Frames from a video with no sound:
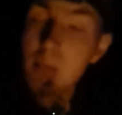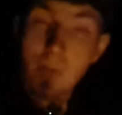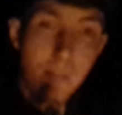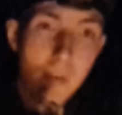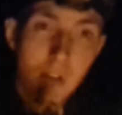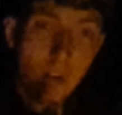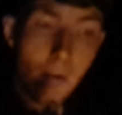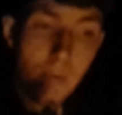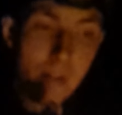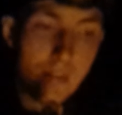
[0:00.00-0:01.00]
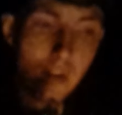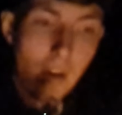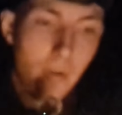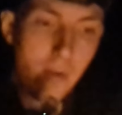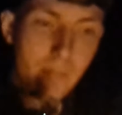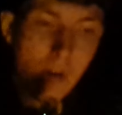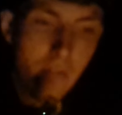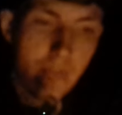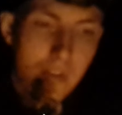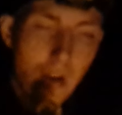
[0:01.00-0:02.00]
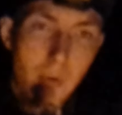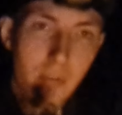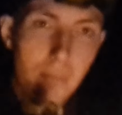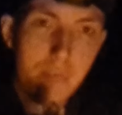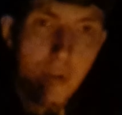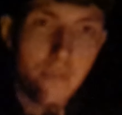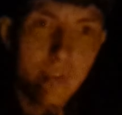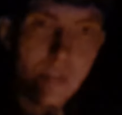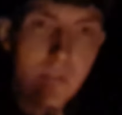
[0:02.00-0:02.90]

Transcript: put them in the comments. You know, obviously I want to improve and